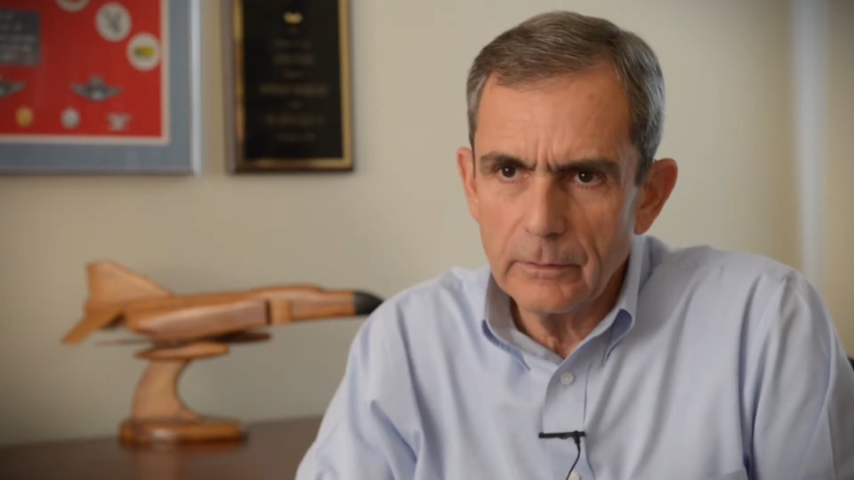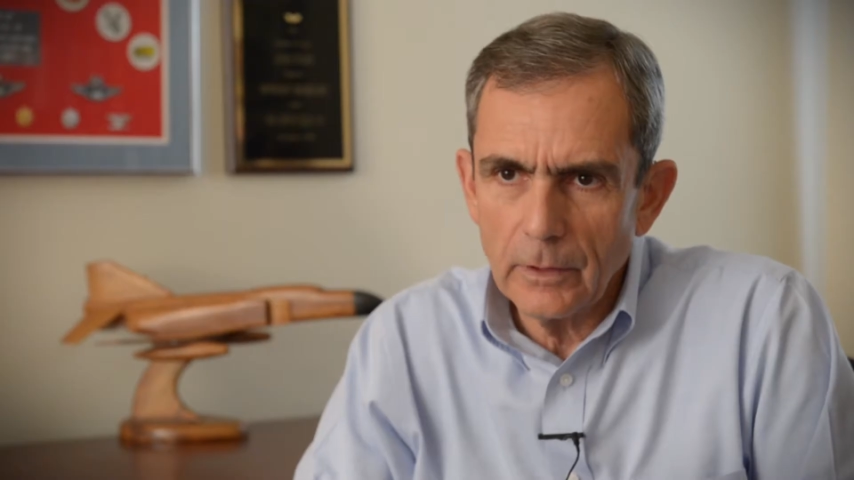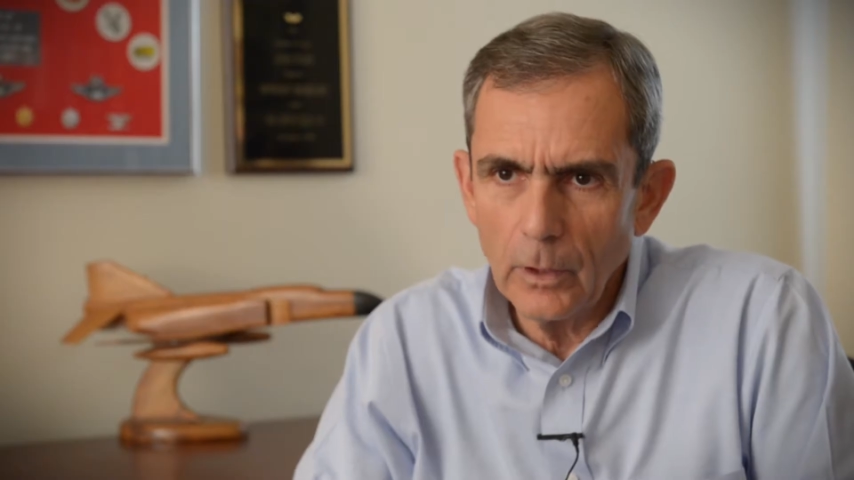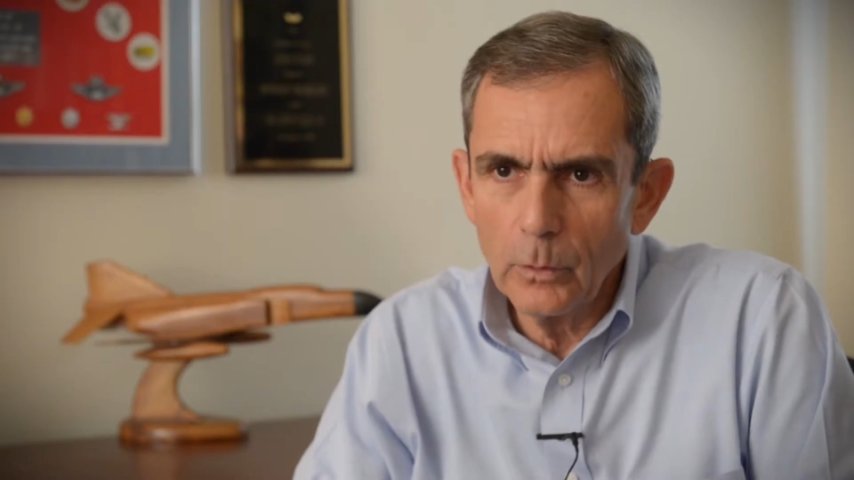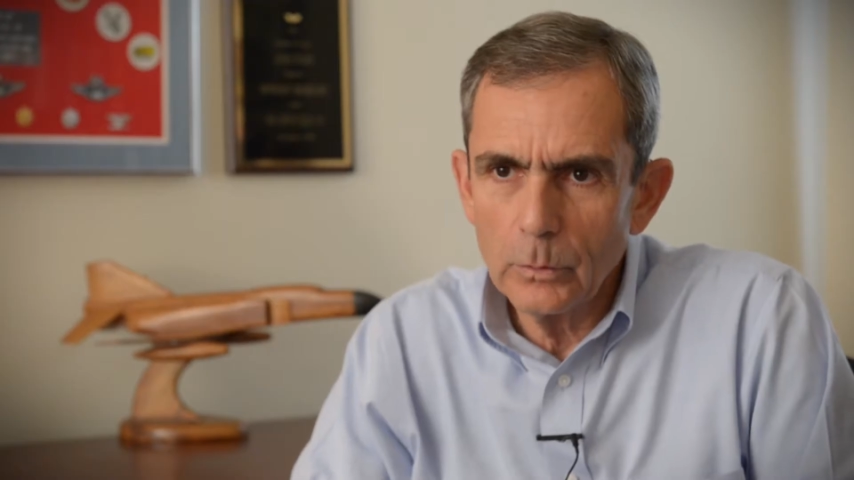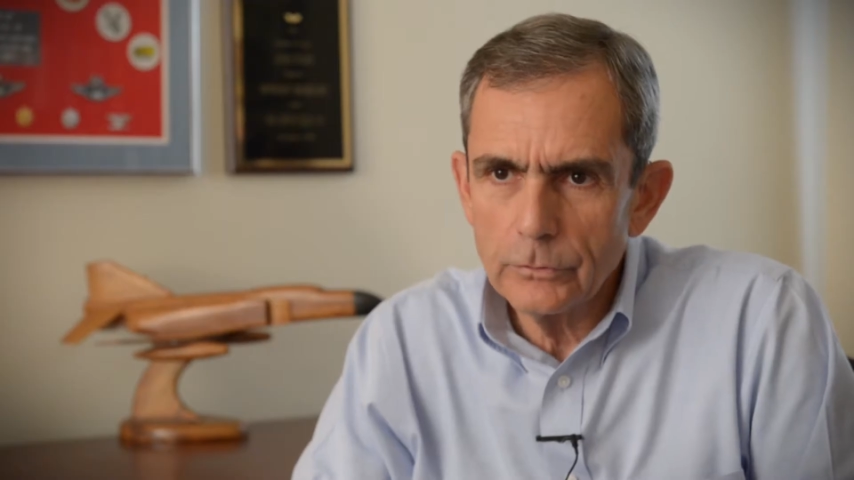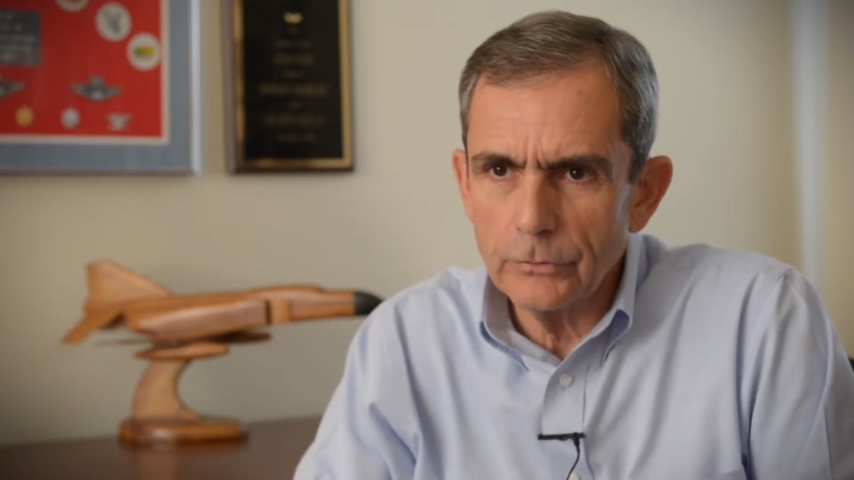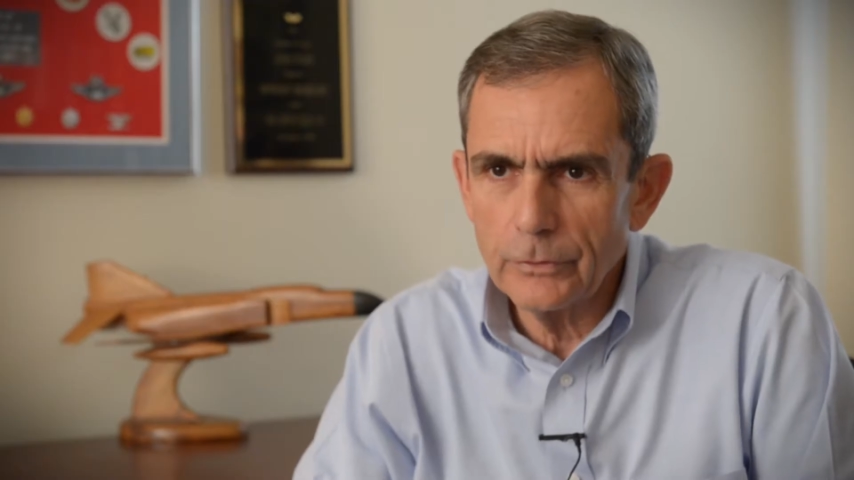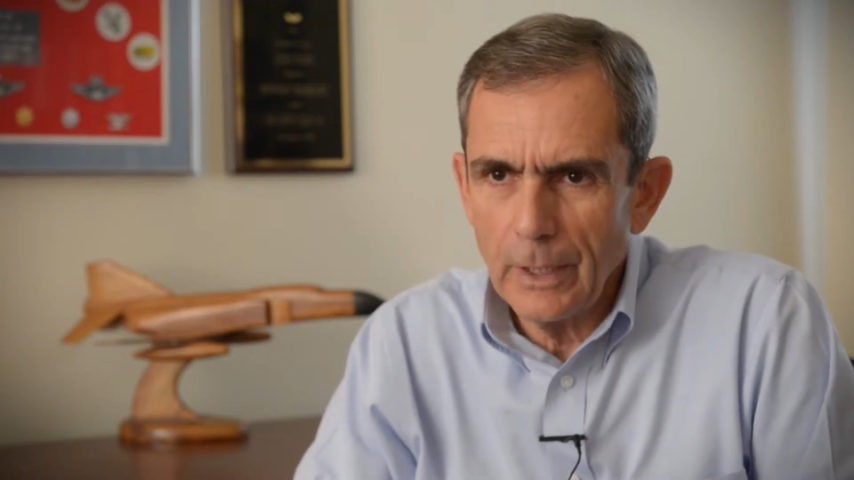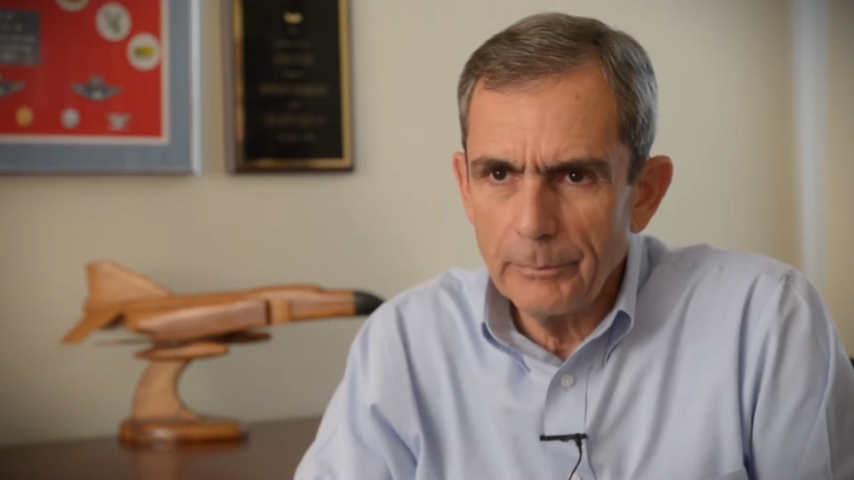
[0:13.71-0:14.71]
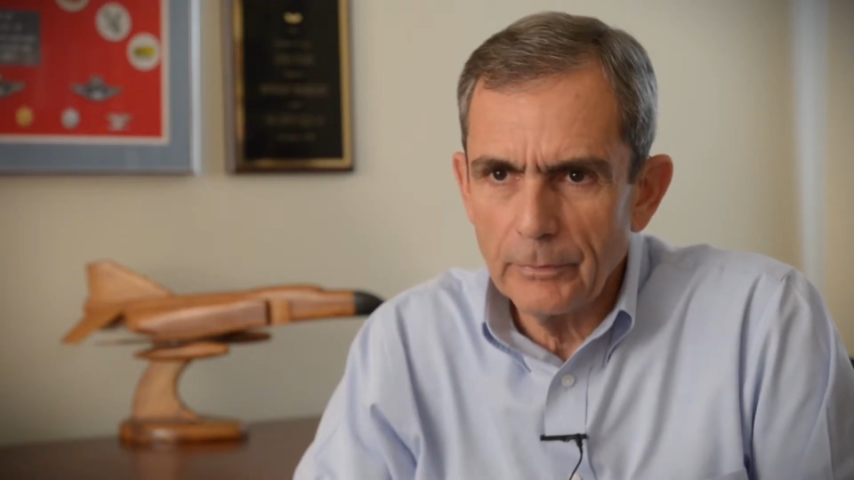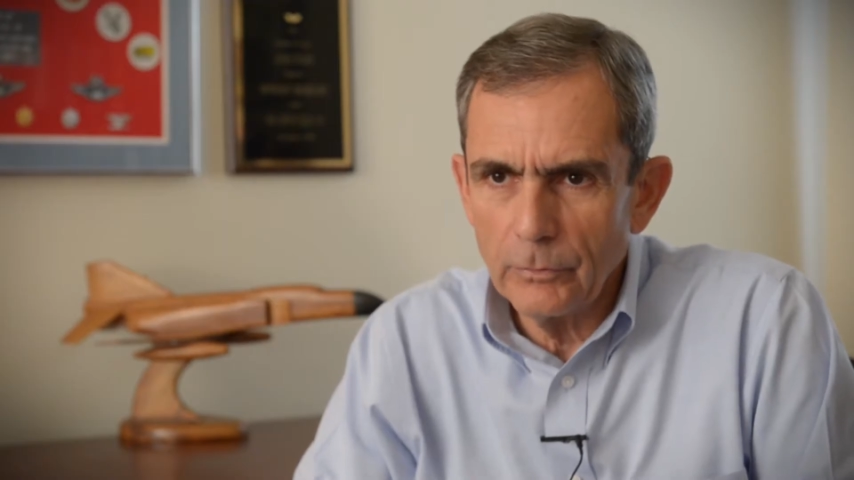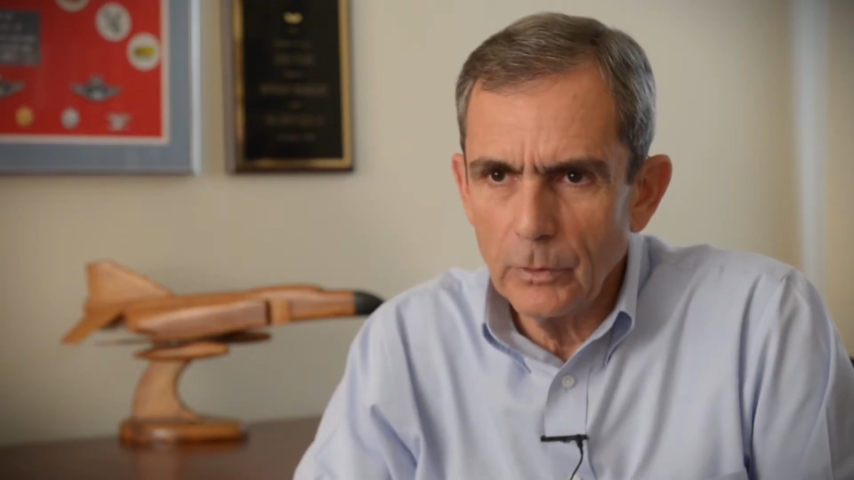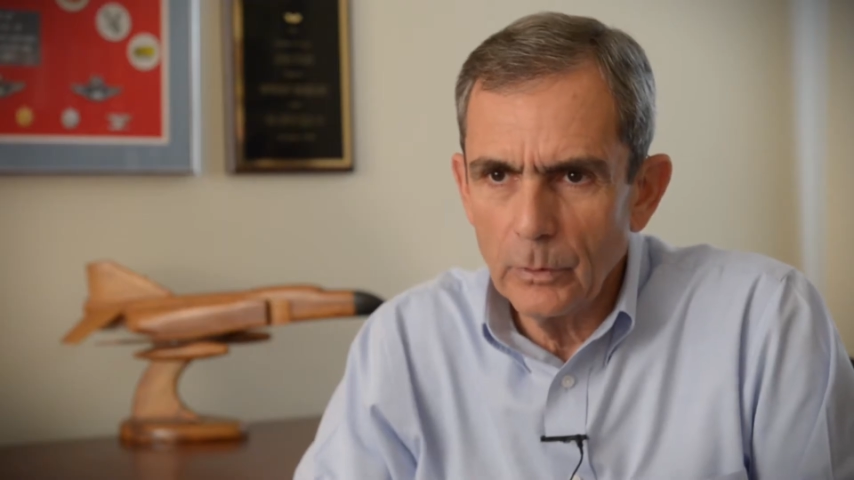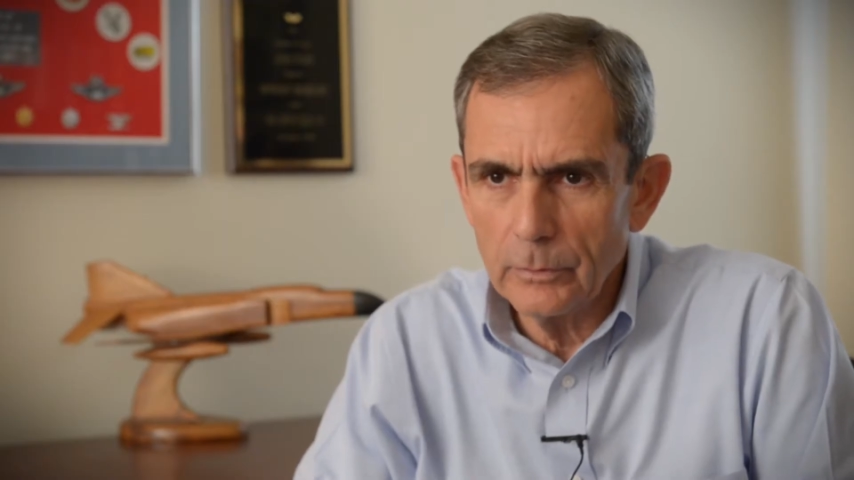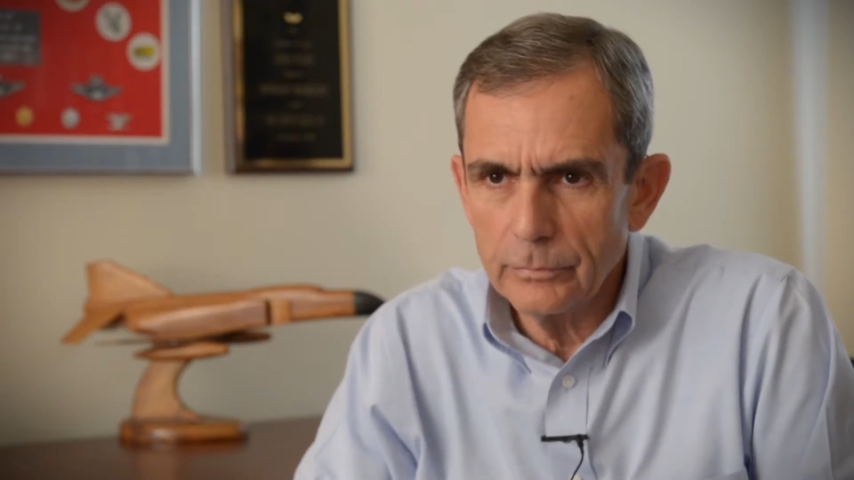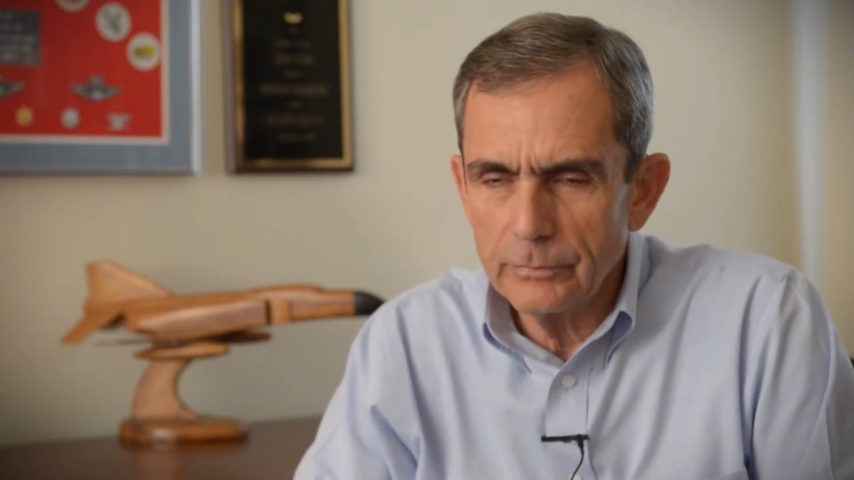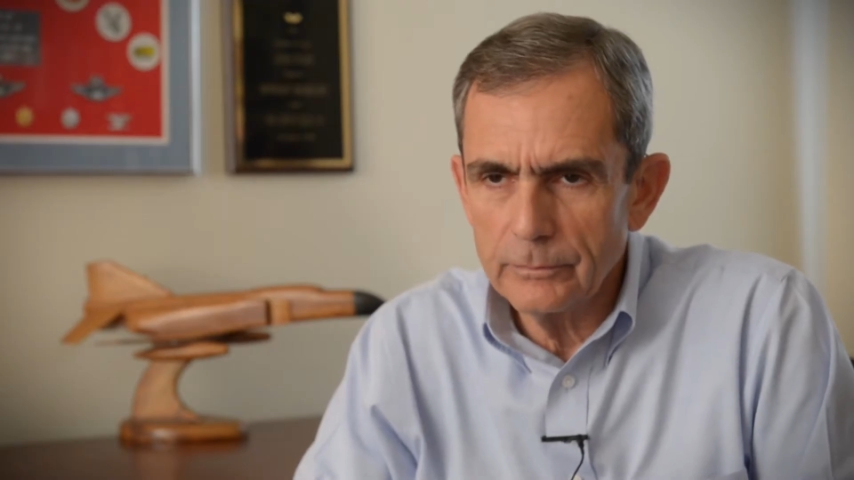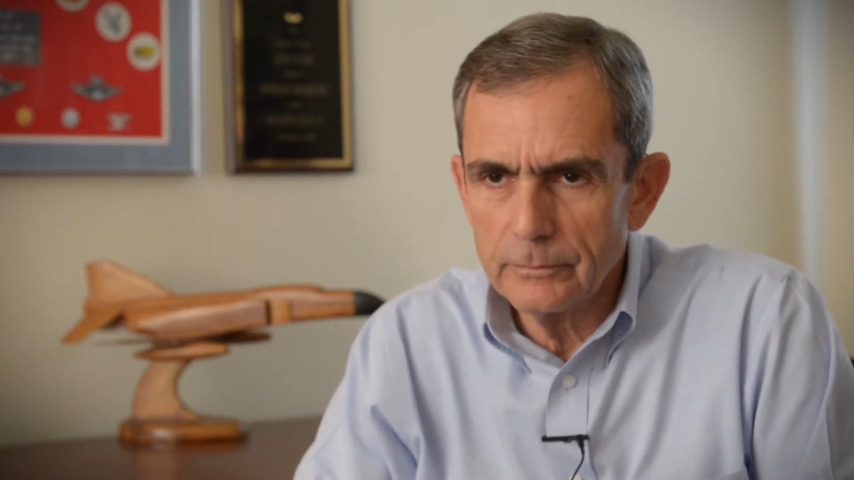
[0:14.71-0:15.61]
The goal was to stop the flow of